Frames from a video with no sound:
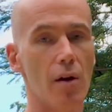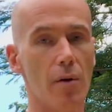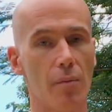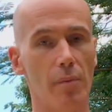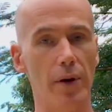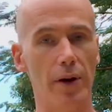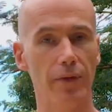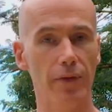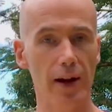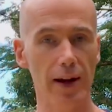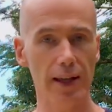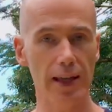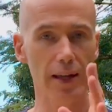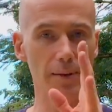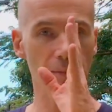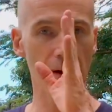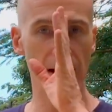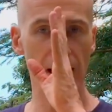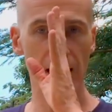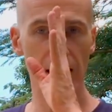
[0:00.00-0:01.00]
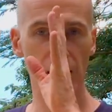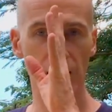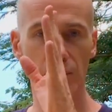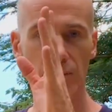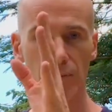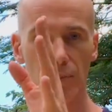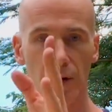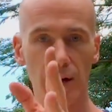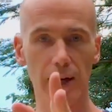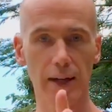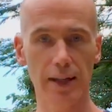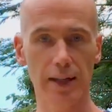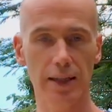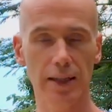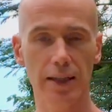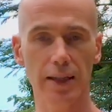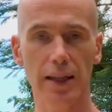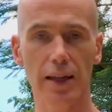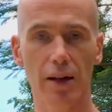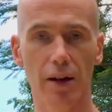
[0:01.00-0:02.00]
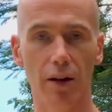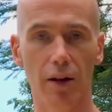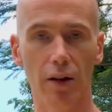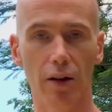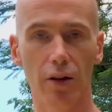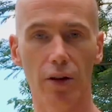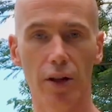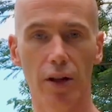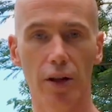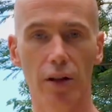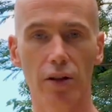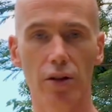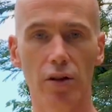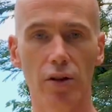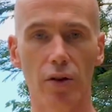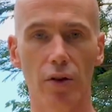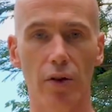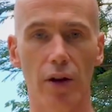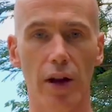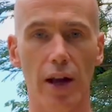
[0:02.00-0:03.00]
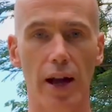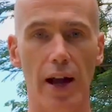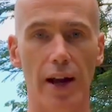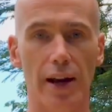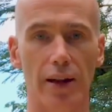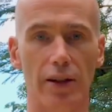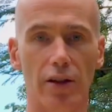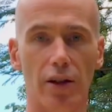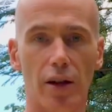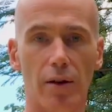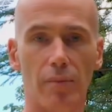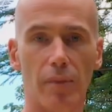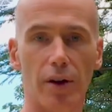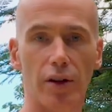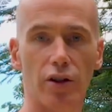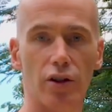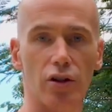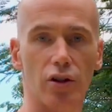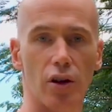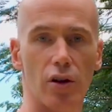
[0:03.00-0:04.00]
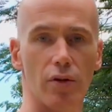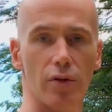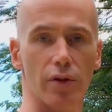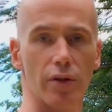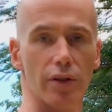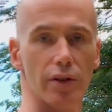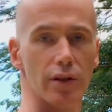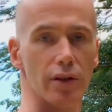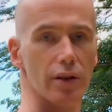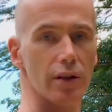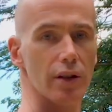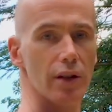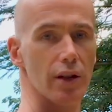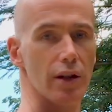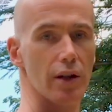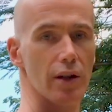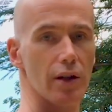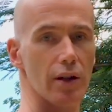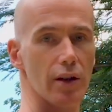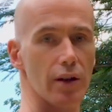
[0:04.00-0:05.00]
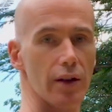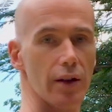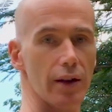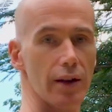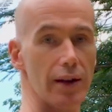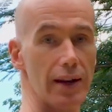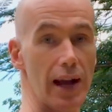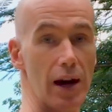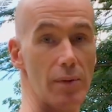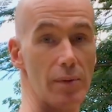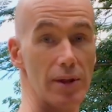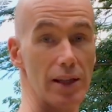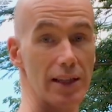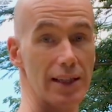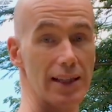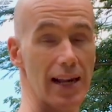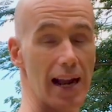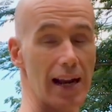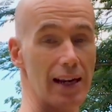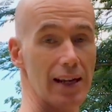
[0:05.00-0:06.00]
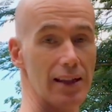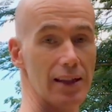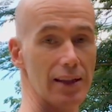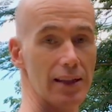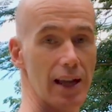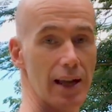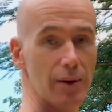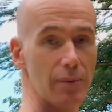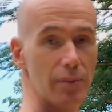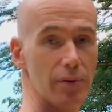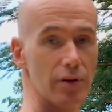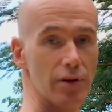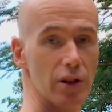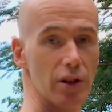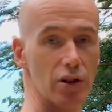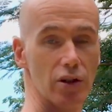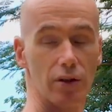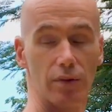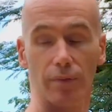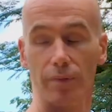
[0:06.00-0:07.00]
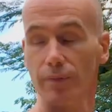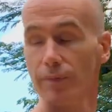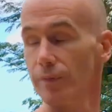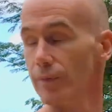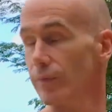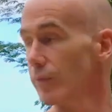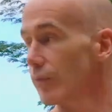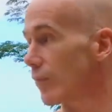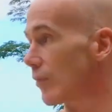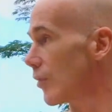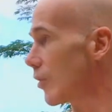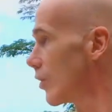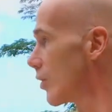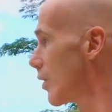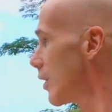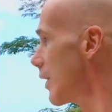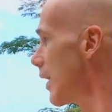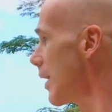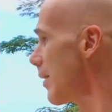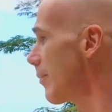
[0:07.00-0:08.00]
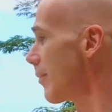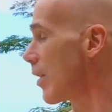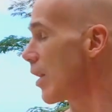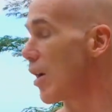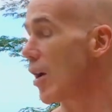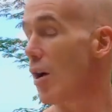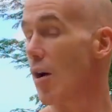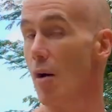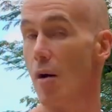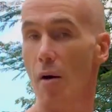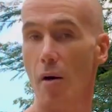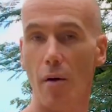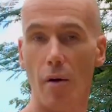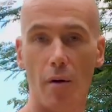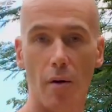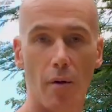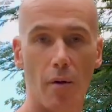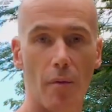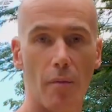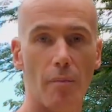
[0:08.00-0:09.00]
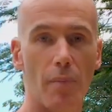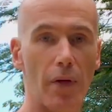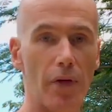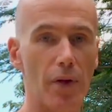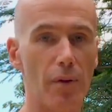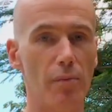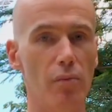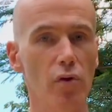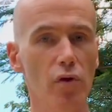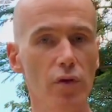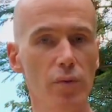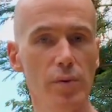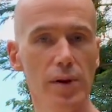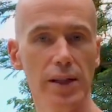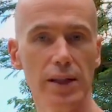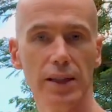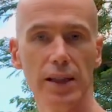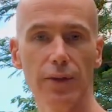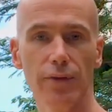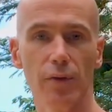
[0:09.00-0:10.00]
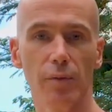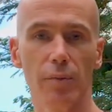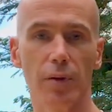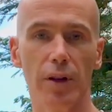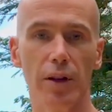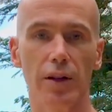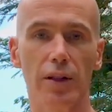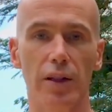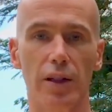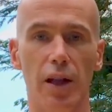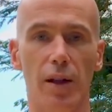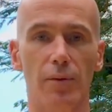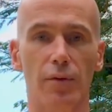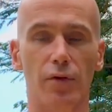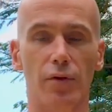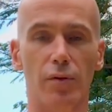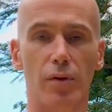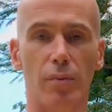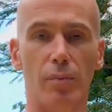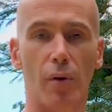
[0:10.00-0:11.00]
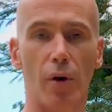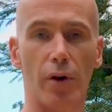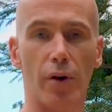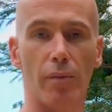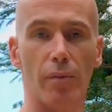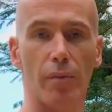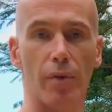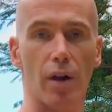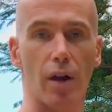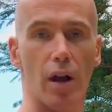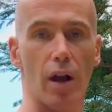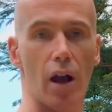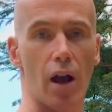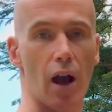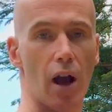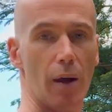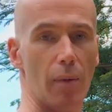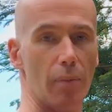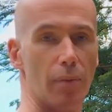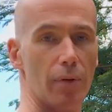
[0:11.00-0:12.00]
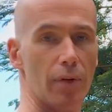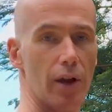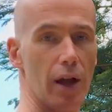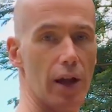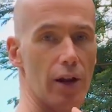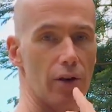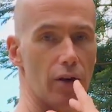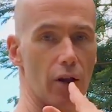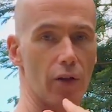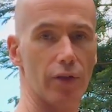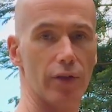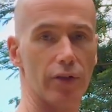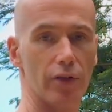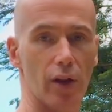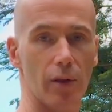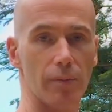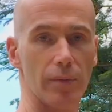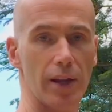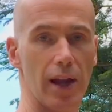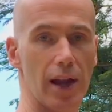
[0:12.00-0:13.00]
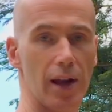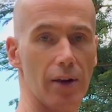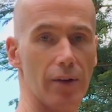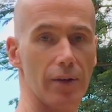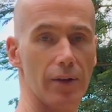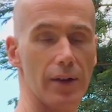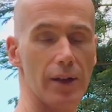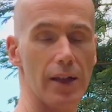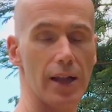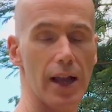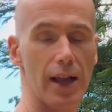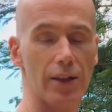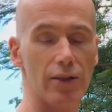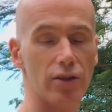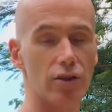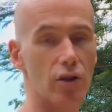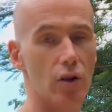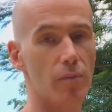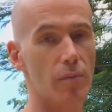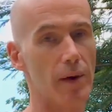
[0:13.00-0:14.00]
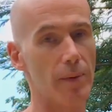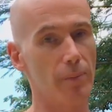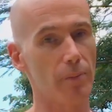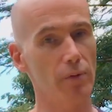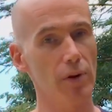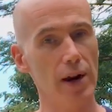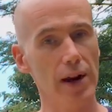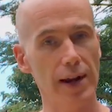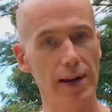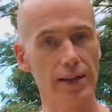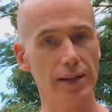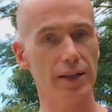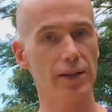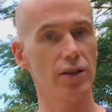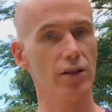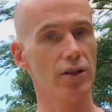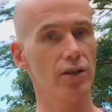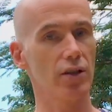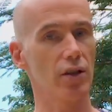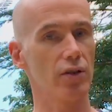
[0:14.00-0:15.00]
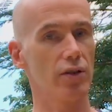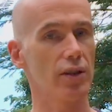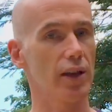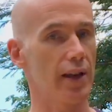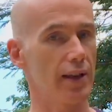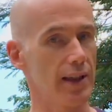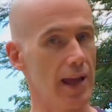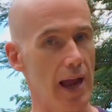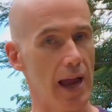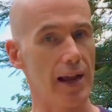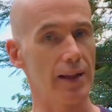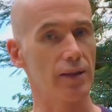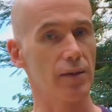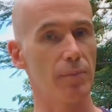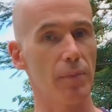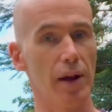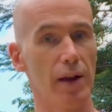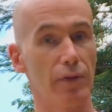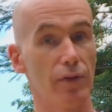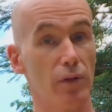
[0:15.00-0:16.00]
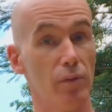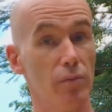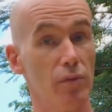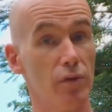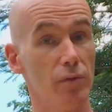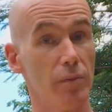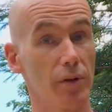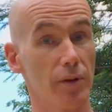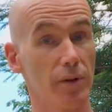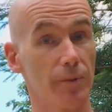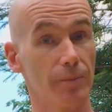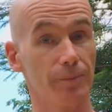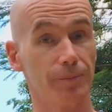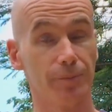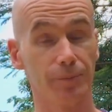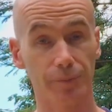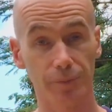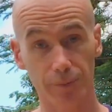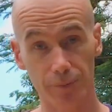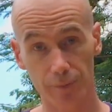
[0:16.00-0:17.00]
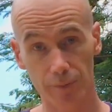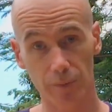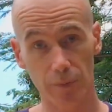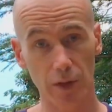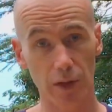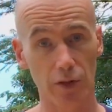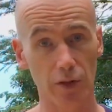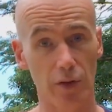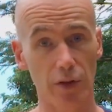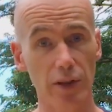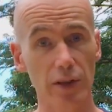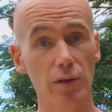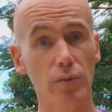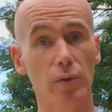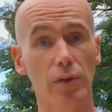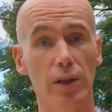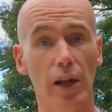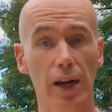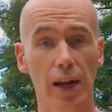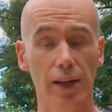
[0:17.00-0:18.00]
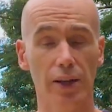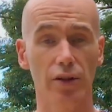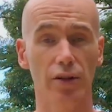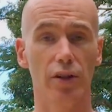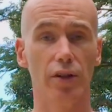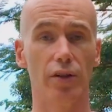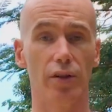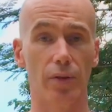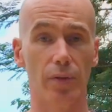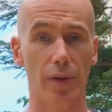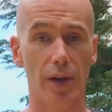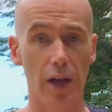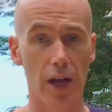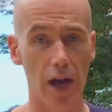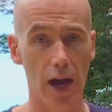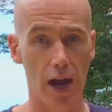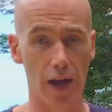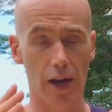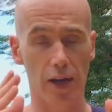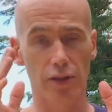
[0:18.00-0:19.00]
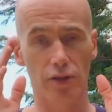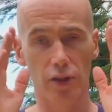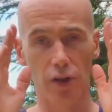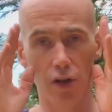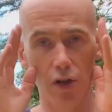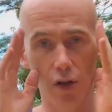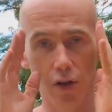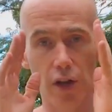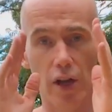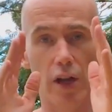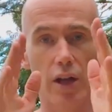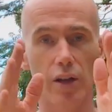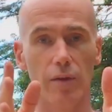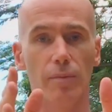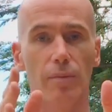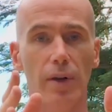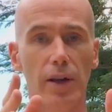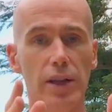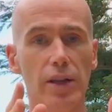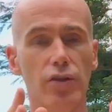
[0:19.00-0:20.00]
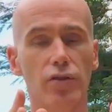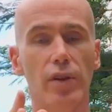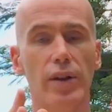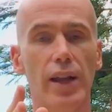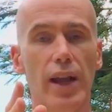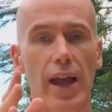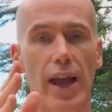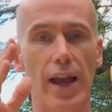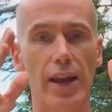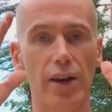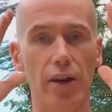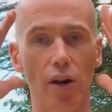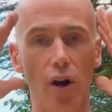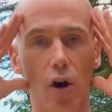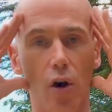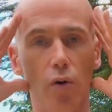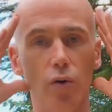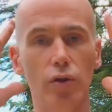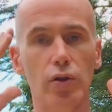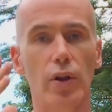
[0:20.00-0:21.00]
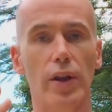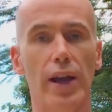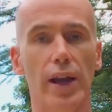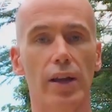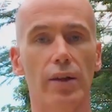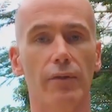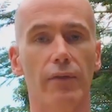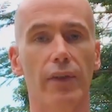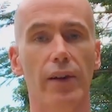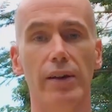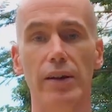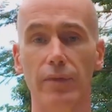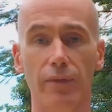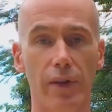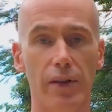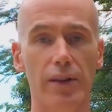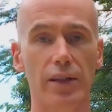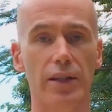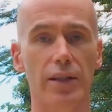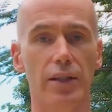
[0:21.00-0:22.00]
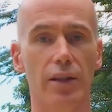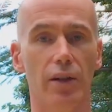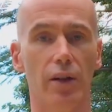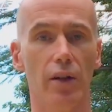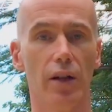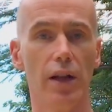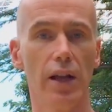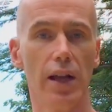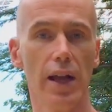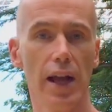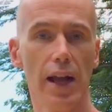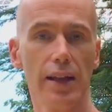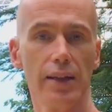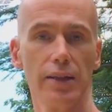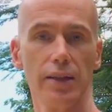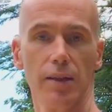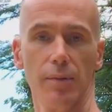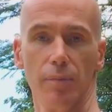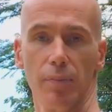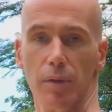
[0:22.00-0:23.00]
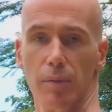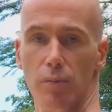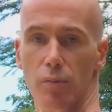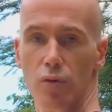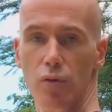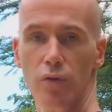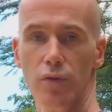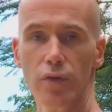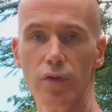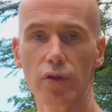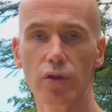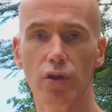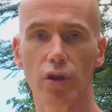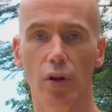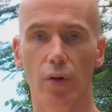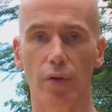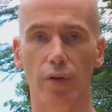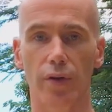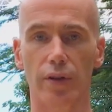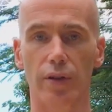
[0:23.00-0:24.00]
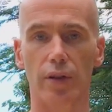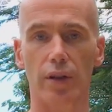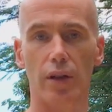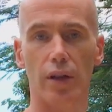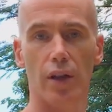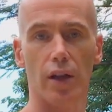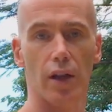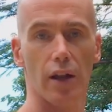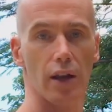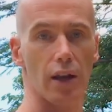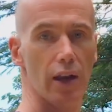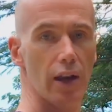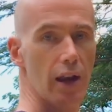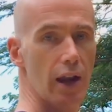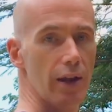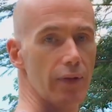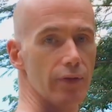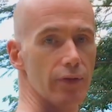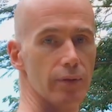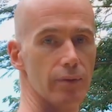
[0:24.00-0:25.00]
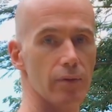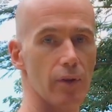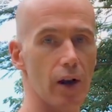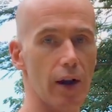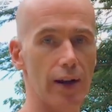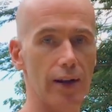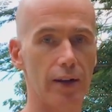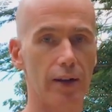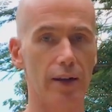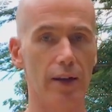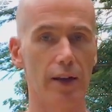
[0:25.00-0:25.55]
But if I keep my head completely still, looking at you, and I turn my shoulders, now I'm in exactly the same position. You see that? But the movement is different because it comes from the bottom up and not the top down. And so my brain doesn't associate that as a painful movement. So this is what I like you to do. I like to look completely straight ahead and hold your head very, very still and simply move your shoulders left and right.